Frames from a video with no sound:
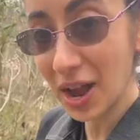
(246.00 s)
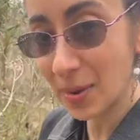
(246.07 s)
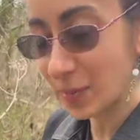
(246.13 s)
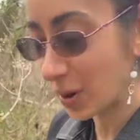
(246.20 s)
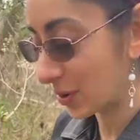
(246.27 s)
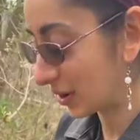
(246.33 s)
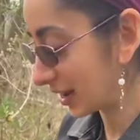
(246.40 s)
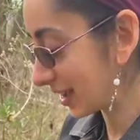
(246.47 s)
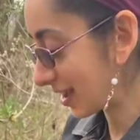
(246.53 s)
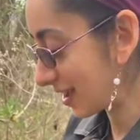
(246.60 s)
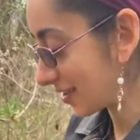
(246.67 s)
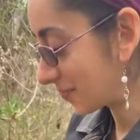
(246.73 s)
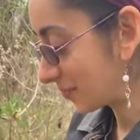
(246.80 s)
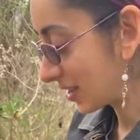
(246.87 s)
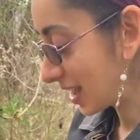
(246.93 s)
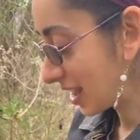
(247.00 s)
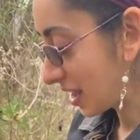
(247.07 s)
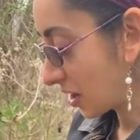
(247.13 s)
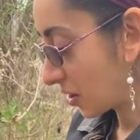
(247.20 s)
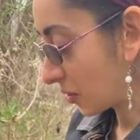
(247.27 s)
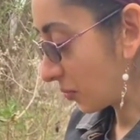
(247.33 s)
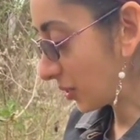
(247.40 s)
japonica,
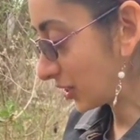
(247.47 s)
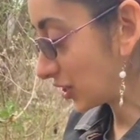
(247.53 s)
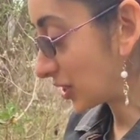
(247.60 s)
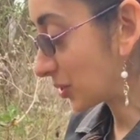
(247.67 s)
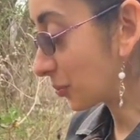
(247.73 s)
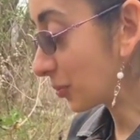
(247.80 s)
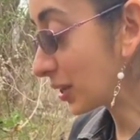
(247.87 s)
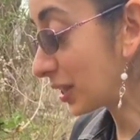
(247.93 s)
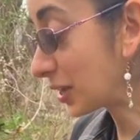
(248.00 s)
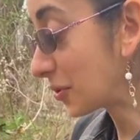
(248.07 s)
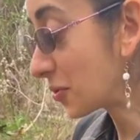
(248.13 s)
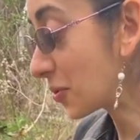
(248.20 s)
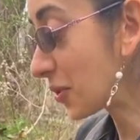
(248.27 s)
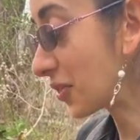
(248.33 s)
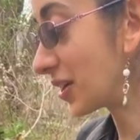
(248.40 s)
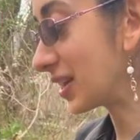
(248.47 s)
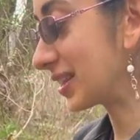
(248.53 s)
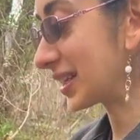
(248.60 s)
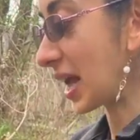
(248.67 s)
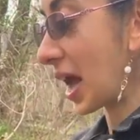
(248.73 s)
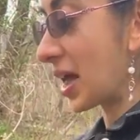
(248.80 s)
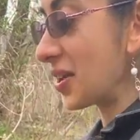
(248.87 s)
which is really cool that
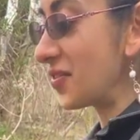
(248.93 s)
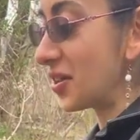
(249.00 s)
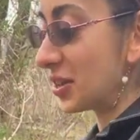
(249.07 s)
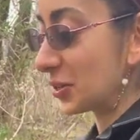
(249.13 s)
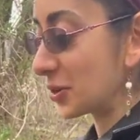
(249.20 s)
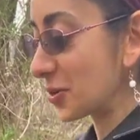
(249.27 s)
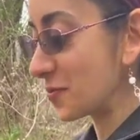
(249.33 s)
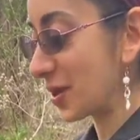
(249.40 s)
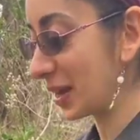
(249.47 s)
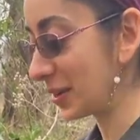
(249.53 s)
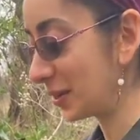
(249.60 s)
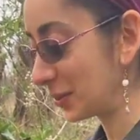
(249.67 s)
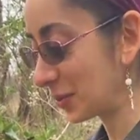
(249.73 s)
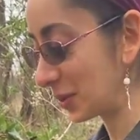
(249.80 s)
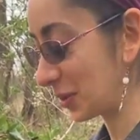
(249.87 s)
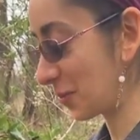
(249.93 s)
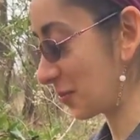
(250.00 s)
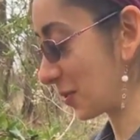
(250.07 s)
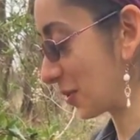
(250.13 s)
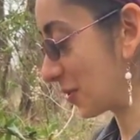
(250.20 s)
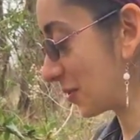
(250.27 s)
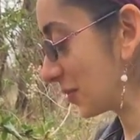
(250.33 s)
it's kind of intermingled with the
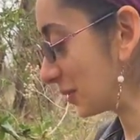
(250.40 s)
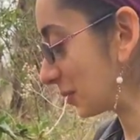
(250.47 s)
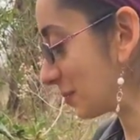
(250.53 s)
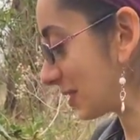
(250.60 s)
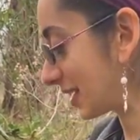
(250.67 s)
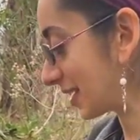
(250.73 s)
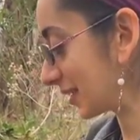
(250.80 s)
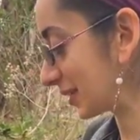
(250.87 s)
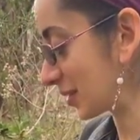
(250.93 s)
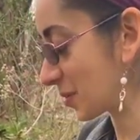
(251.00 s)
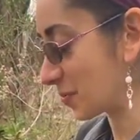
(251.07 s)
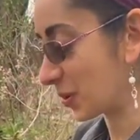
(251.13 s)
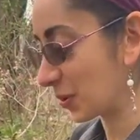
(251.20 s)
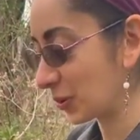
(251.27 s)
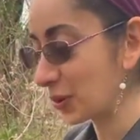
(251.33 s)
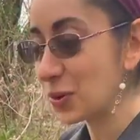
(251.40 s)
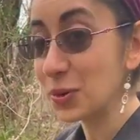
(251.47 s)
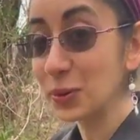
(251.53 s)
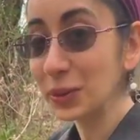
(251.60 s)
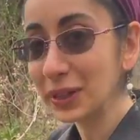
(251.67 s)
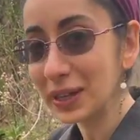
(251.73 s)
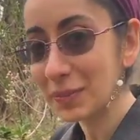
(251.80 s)
rose because they're both
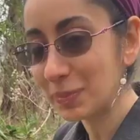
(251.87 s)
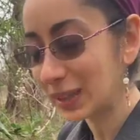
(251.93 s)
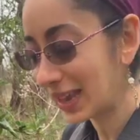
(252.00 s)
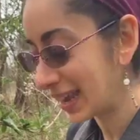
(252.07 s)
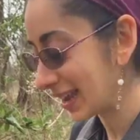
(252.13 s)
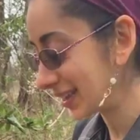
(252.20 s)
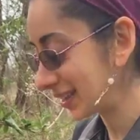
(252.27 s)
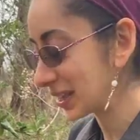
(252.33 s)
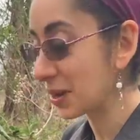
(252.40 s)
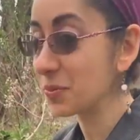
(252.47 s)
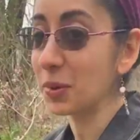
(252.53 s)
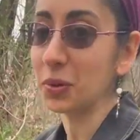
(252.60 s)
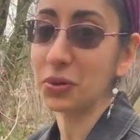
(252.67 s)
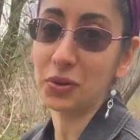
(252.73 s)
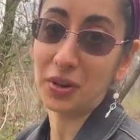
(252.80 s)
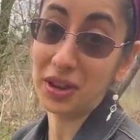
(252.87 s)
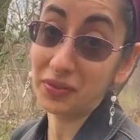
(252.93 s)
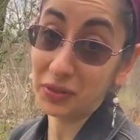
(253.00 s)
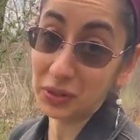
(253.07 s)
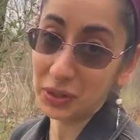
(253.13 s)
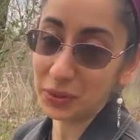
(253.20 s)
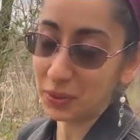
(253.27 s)
cooling plants and both great
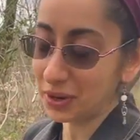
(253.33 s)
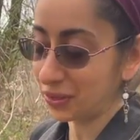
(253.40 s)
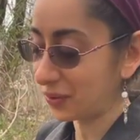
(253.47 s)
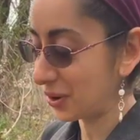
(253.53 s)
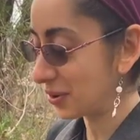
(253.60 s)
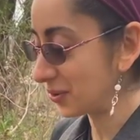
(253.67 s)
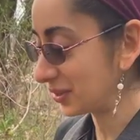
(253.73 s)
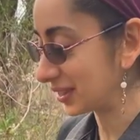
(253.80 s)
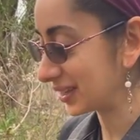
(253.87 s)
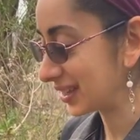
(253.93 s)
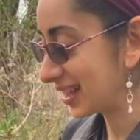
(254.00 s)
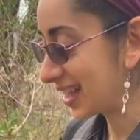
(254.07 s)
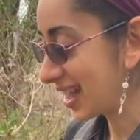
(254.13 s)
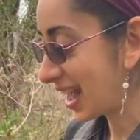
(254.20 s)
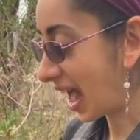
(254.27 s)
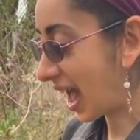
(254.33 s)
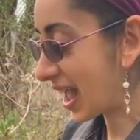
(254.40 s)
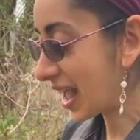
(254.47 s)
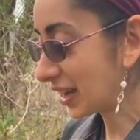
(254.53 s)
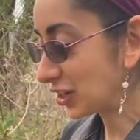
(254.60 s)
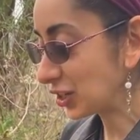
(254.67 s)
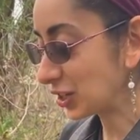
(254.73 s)
for sore throats. I
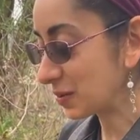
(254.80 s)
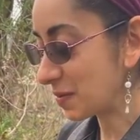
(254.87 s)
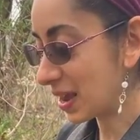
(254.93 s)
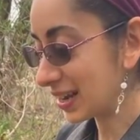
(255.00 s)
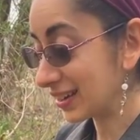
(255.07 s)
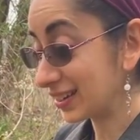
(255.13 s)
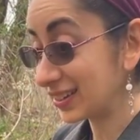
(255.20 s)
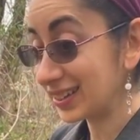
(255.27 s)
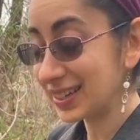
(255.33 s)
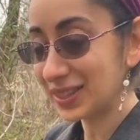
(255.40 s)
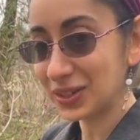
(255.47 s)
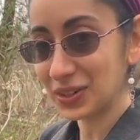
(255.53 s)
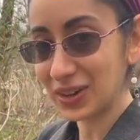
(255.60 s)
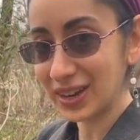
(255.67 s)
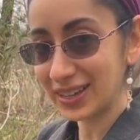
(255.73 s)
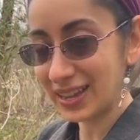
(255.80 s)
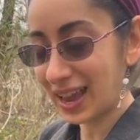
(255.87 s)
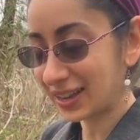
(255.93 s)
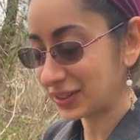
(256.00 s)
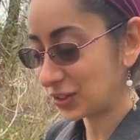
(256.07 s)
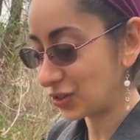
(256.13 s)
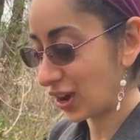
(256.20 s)
actually made a glycerin
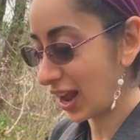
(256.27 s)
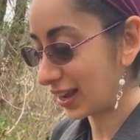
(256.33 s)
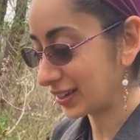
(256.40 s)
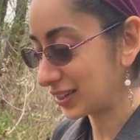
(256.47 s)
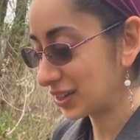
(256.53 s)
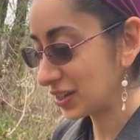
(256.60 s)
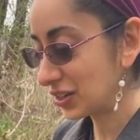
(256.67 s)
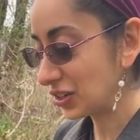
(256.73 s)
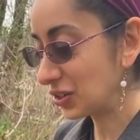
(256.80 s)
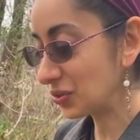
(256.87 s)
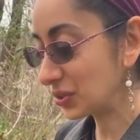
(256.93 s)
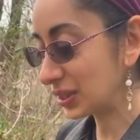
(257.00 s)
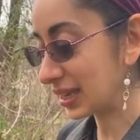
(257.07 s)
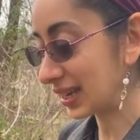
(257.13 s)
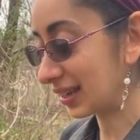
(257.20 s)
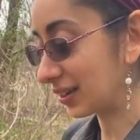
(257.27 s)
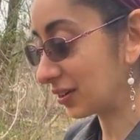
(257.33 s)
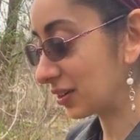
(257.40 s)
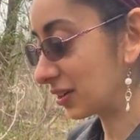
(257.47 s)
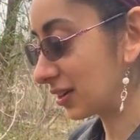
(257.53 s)
extract using